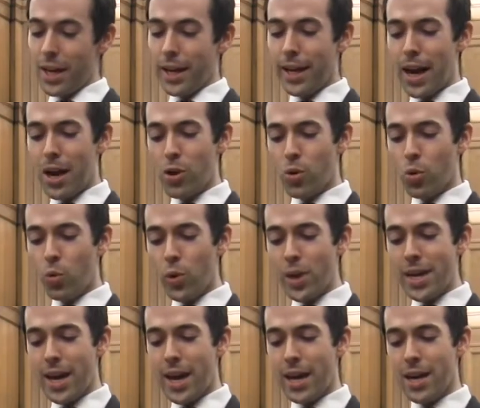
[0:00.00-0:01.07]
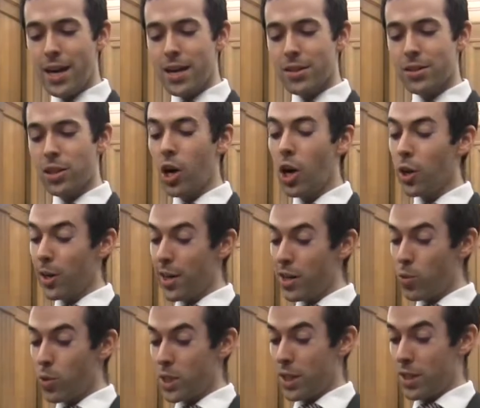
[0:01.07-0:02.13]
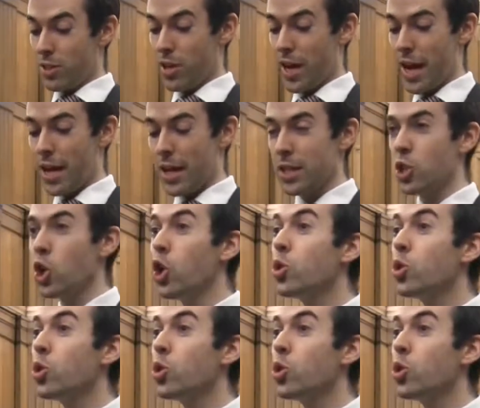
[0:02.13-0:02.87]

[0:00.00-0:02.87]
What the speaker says: Now, we had our linguist Taz,